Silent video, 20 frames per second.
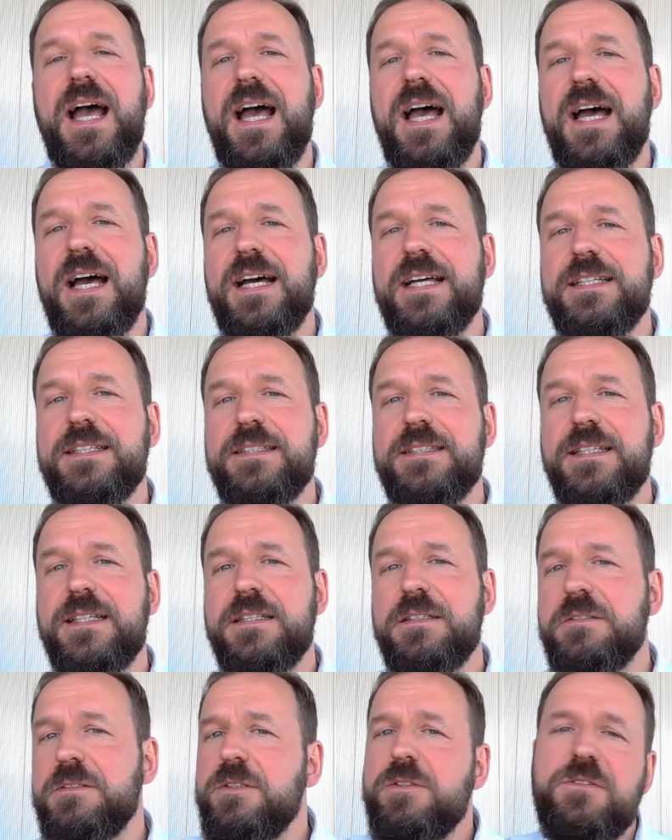And
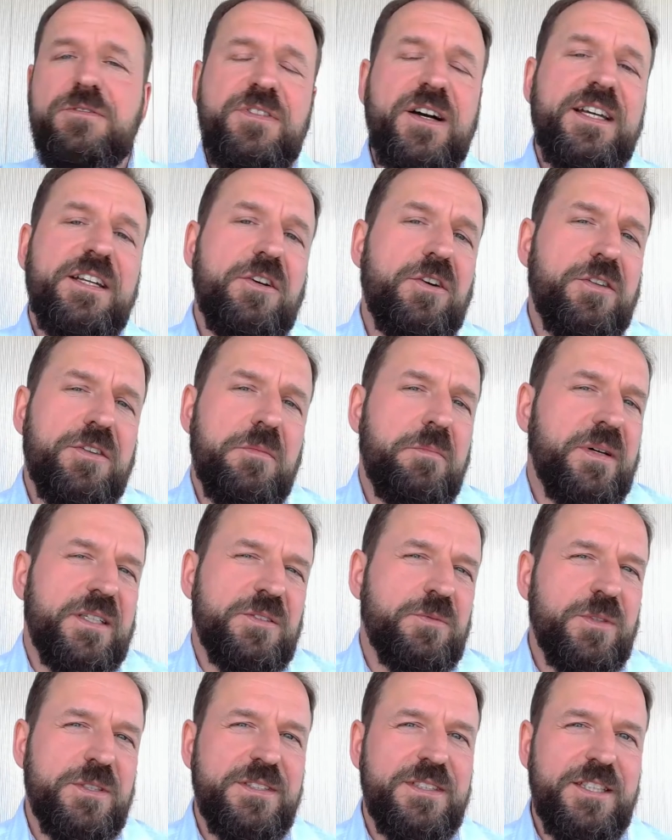you'll find all the
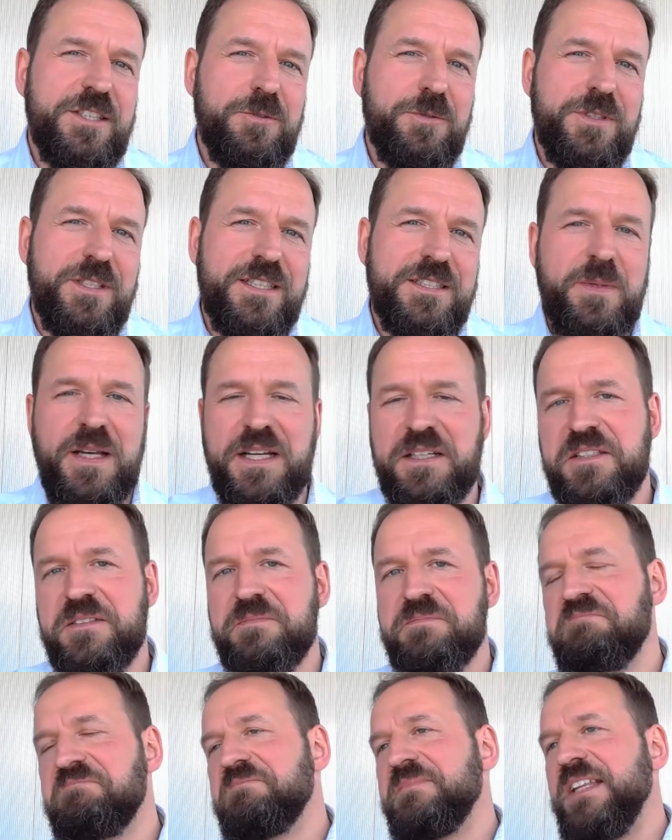buzzwords that you would expect.
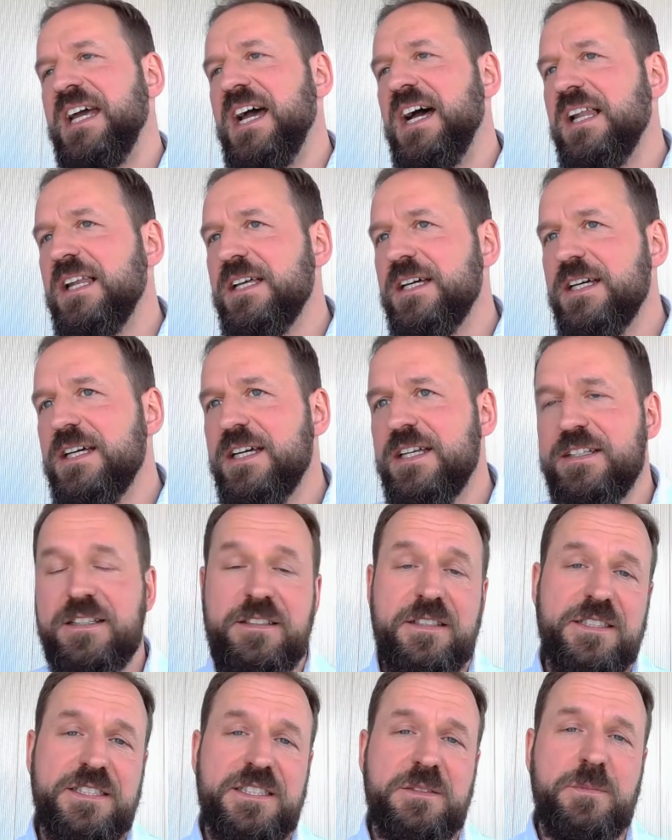Talent
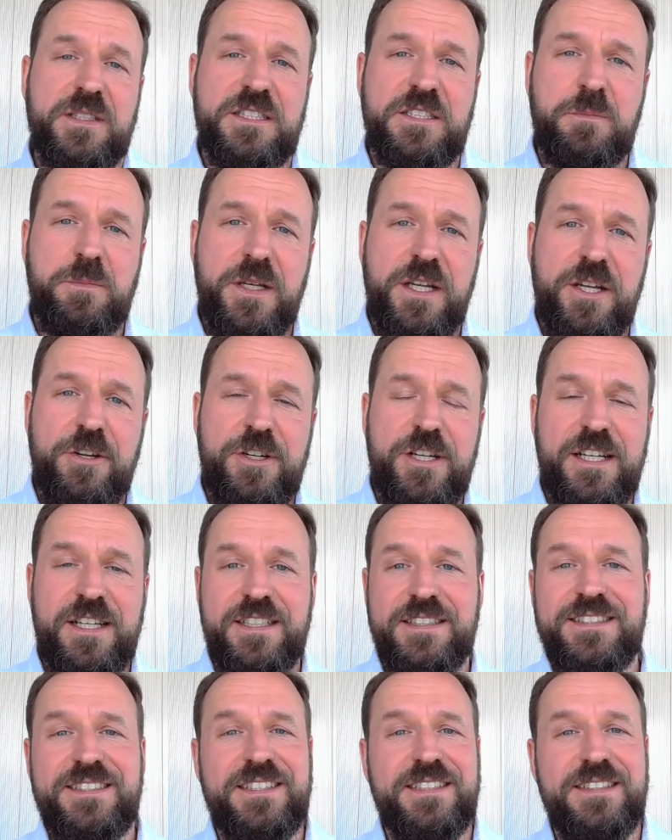and customer
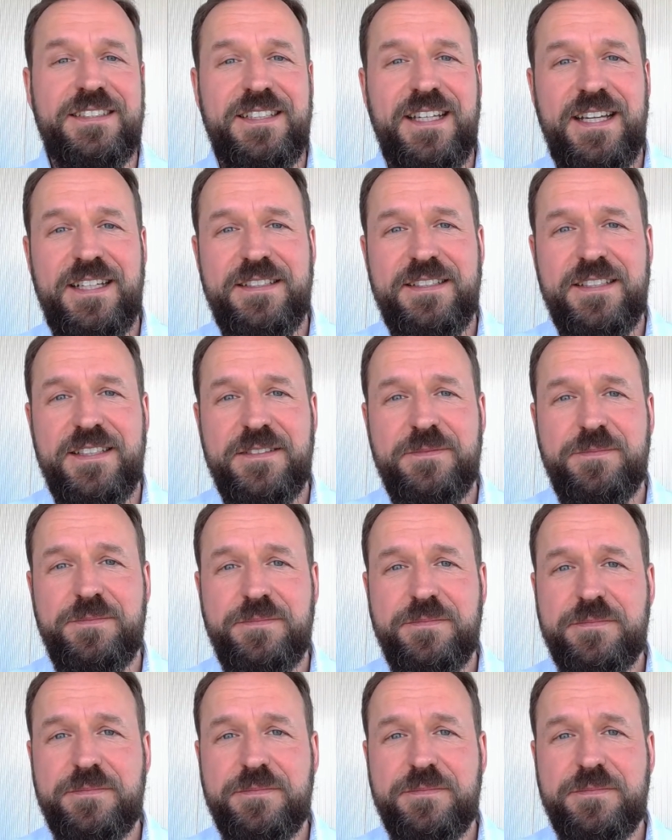experience and data.